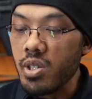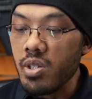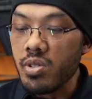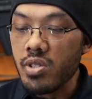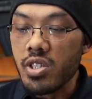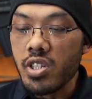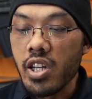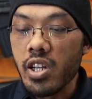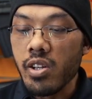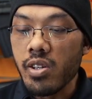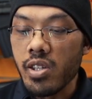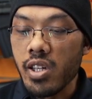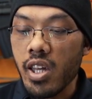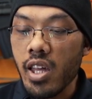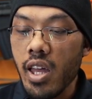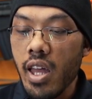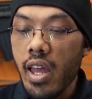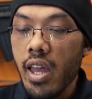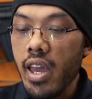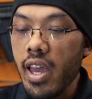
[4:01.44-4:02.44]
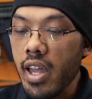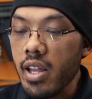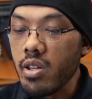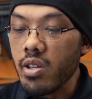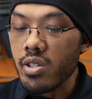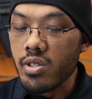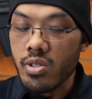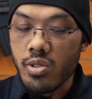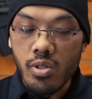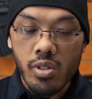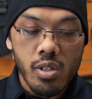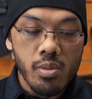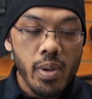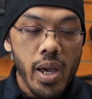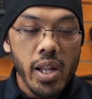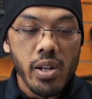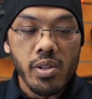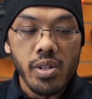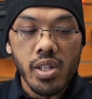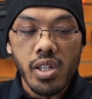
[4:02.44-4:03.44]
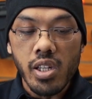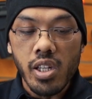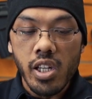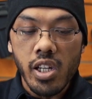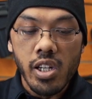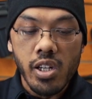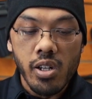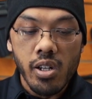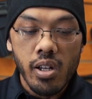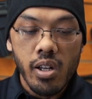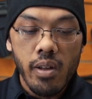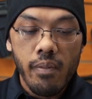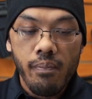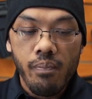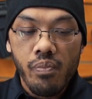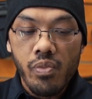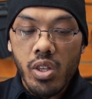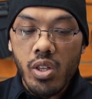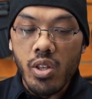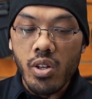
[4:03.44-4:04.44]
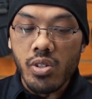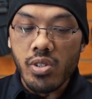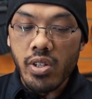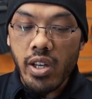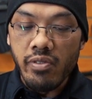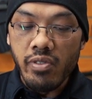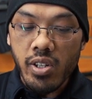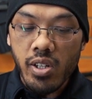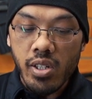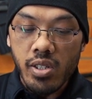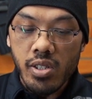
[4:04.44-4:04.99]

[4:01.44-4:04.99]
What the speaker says: use generically. And you can store the battery in here. You also have a